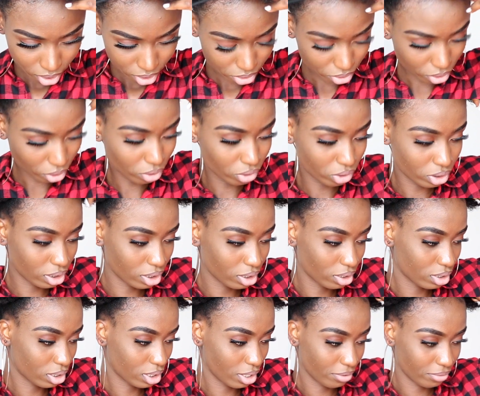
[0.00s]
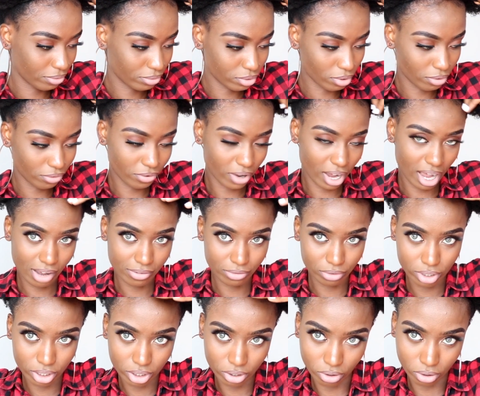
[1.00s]
So you see, so far I've
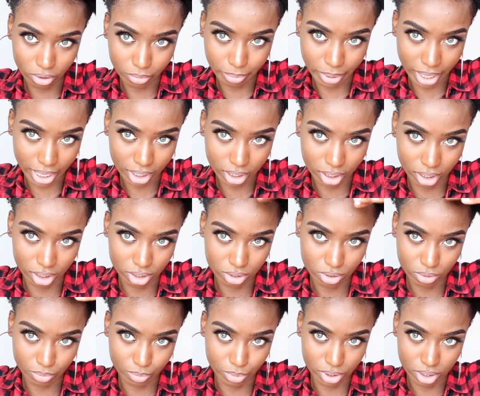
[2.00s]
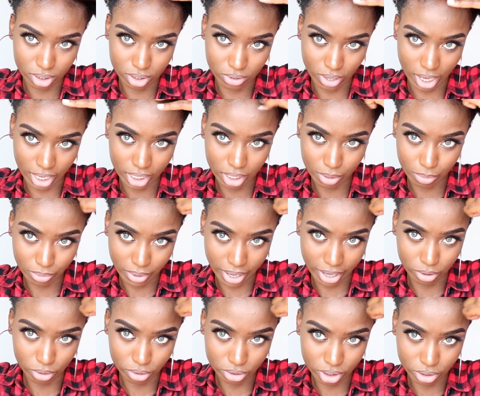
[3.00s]
only gone back a little bit. So I
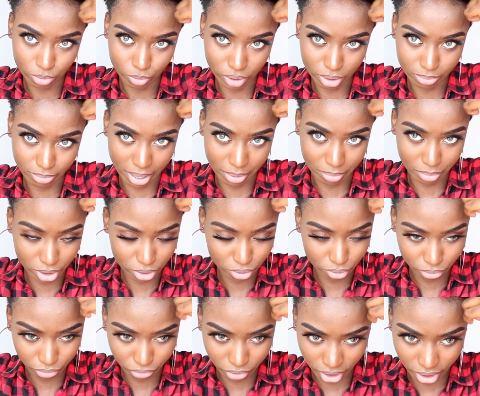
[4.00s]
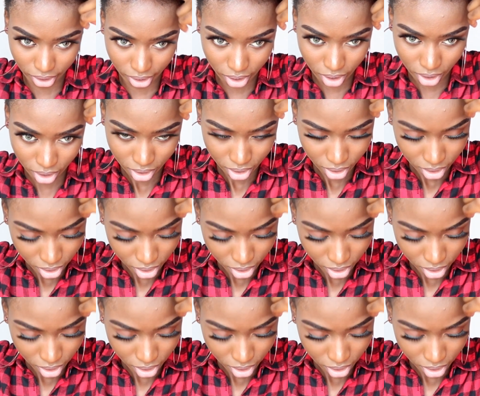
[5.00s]
hold it with my middle finger,